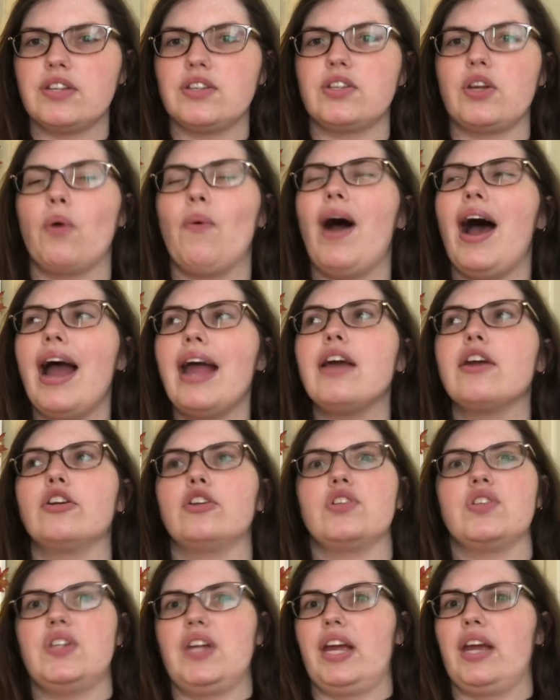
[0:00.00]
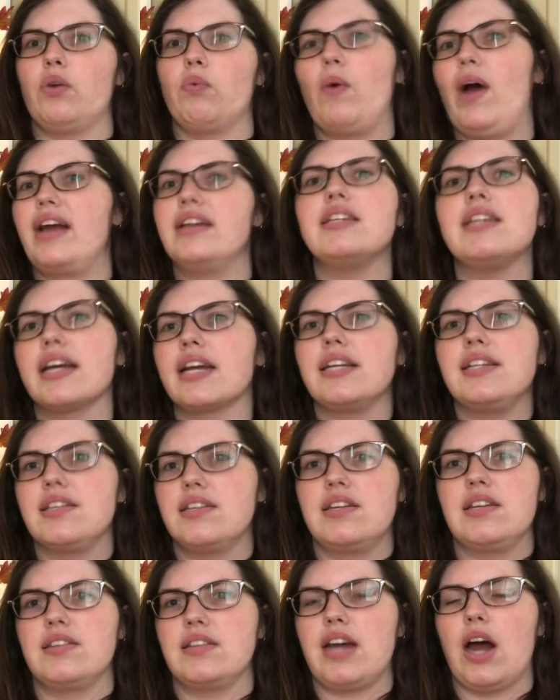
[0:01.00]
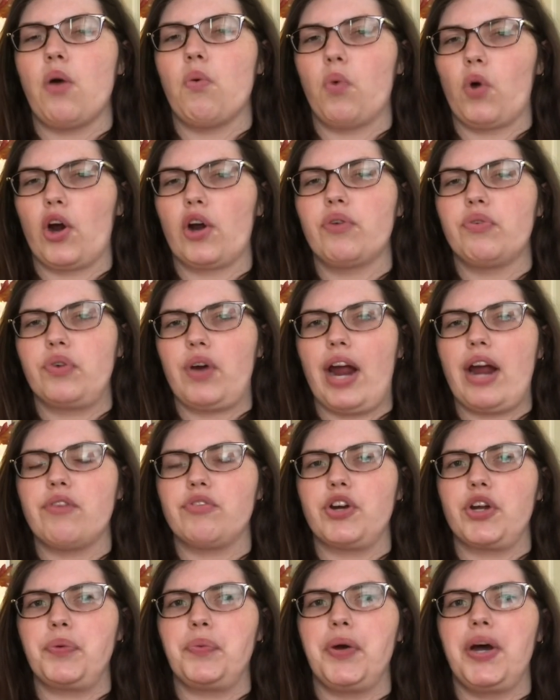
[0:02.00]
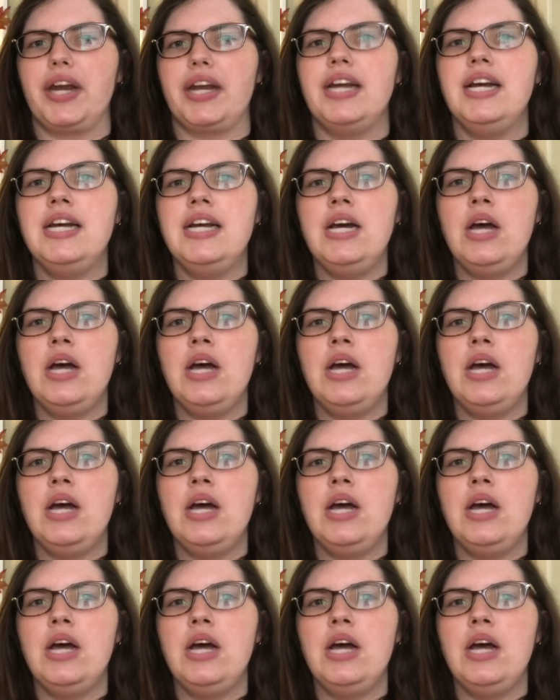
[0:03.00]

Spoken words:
So I understand why Dickens does not work for everyone,